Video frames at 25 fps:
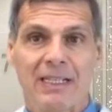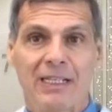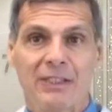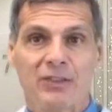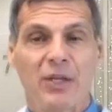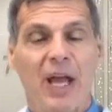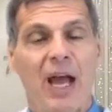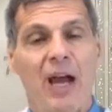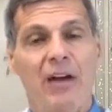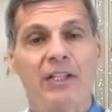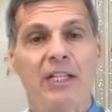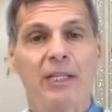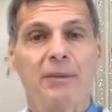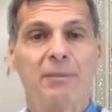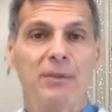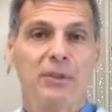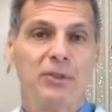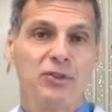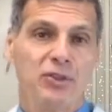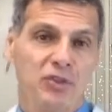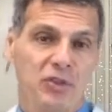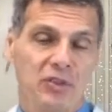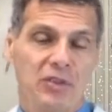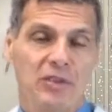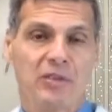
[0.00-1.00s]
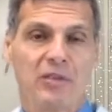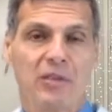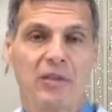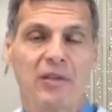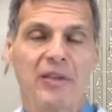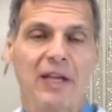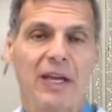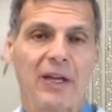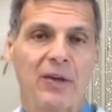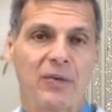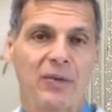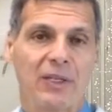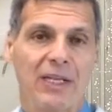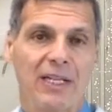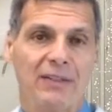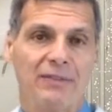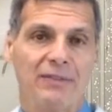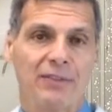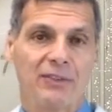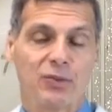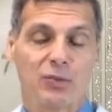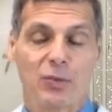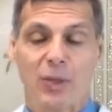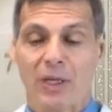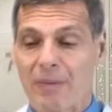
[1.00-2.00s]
So how do you boost your glutathione levels?